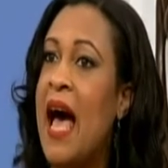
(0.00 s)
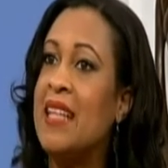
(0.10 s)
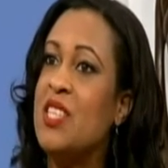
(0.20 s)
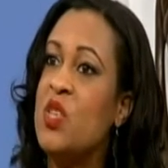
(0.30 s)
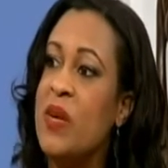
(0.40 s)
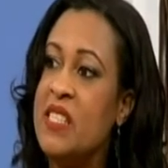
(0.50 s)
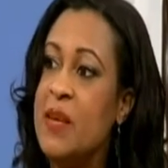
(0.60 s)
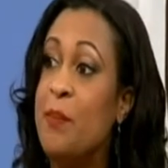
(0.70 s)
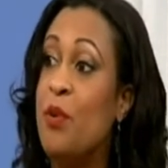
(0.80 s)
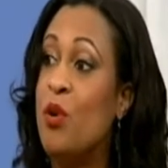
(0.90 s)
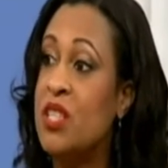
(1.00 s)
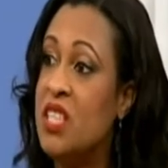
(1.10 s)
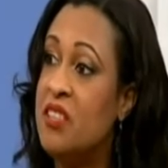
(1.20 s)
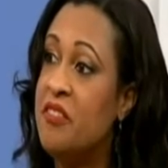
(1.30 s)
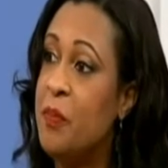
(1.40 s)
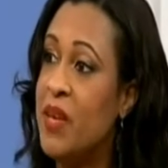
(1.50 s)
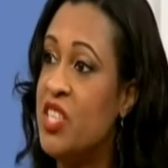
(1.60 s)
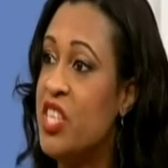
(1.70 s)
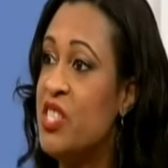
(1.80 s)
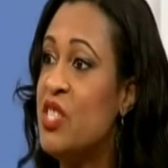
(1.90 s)
And so it's important for
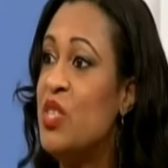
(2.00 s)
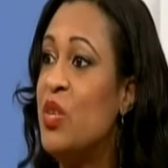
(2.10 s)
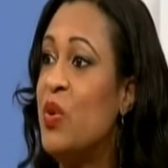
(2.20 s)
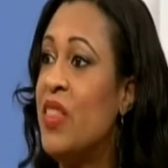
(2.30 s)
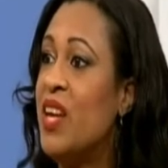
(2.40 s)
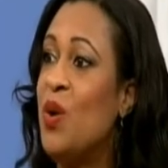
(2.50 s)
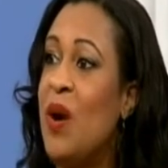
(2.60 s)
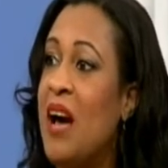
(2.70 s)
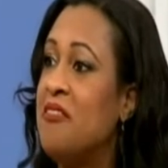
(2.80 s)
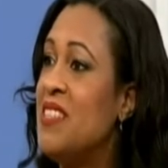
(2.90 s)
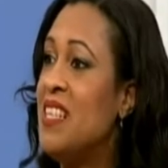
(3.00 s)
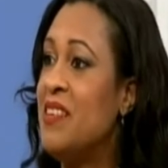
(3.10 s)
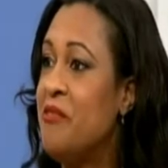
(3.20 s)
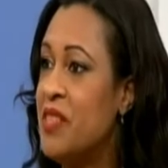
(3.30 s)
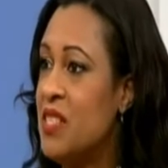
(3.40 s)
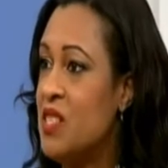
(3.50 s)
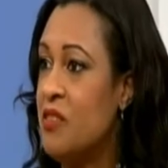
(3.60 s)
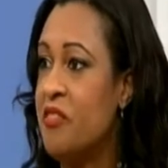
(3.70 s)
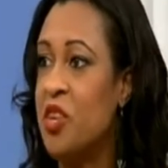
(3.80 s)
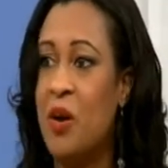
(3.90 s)
patients to know they don't have to live with
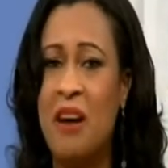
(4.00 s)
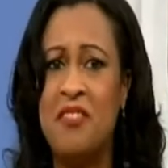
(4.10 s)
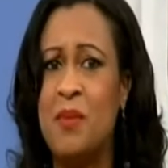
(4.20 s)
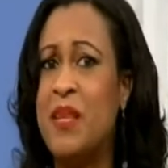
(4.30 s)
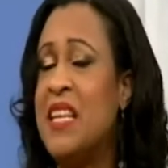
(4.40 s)
stuff. You don't have to